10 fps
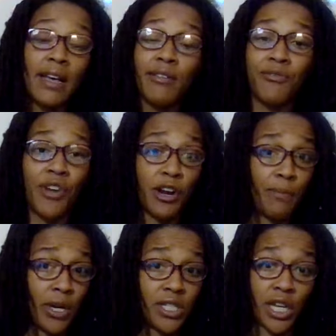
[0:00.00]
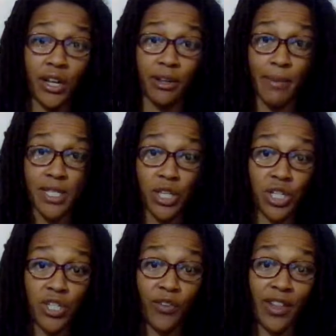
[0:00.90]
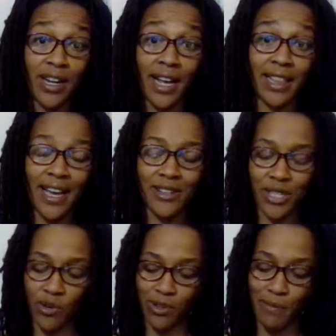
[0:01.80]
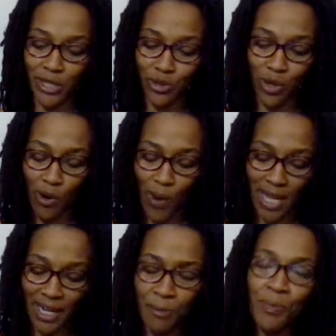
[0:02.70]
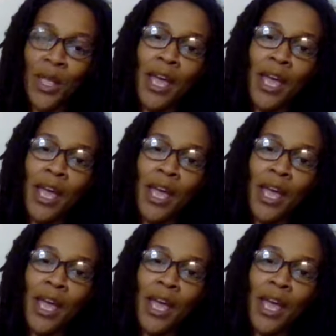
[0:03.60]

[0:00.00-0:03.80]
Very particular messages for the ninth house here on the Manjula Awakening.